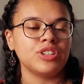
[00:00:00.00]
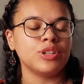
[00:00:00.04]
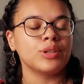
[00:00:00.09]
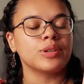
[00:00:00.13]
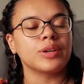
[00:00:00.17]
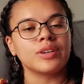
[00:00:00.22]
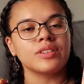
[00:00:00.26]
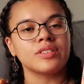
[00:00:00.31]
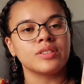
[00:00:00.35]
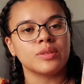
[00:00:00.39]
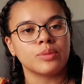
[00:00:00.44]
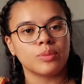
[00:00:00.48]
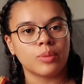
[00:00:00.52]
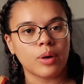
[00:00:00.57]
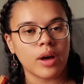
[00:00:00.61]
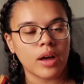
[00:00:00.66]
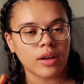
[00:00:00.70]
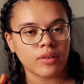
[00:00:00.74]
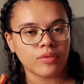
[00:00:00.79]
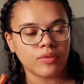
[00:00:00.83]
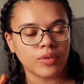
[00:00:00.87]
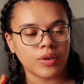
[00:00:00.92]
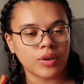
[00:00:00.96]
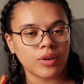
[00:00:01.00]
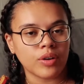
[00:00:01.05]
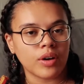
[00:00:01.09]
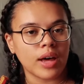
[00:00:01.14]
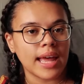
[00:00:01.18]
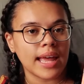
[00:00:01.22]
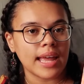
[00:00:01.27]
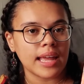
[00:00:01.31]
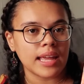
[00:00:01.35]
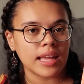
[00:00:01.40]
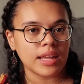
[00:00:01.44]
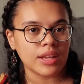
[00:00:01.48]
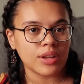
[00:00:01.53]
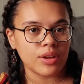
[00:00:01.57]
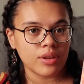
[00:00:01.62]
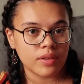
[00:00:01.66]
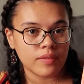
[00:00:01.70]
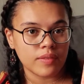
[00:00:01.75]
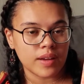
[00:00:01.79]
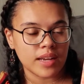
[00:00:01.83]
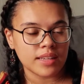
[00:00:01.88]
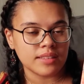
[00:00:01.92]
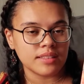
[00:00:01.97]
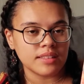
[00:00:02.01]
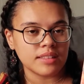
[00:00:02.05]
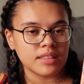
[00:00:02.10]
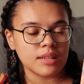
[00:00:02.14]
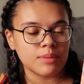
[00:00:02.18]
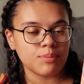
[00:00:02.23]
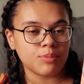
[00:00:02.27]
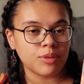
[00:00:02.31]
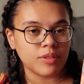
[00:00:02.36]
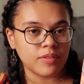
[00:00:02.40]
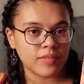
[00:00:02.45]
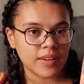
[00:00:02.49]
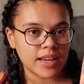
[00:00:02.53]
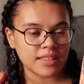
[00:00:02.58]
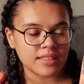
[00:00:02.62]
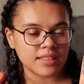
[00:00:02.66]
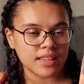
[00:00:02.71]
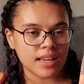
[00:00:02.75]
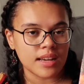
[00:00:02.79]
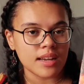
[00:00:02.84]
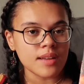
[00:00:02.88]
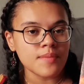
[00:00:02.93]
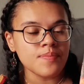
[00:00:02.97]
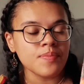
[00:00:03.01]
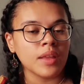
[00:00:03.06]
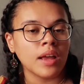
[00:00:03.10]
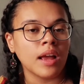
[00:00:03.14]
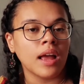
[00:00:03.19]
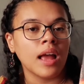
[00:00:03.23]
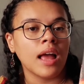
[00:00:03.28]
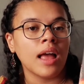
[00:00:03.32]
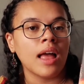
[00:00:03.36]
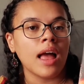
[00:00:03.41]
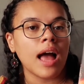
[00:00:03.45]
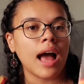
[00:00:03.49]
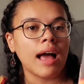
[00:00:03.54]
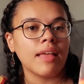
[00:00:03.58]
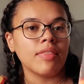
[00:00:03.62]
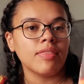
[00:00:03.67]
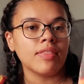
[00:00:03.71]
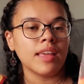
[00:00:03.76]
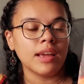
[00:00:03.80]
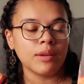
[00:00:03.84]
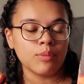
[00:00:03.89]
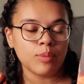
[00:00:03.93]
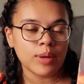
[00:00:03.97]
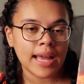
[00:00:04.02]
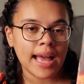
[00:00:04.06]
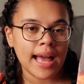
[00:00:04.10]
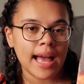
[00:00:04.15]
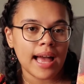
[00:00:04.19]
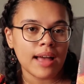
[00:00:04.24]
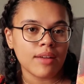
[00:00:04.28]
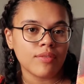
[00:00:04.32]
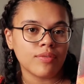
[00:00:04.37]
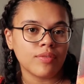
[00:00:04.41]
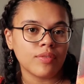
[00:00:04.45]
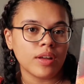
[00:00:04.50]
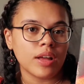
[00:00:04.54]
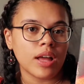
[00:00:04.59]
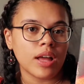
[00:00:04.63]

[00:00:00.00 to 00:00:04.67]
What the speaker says: who goes to work for a university professor. Then we have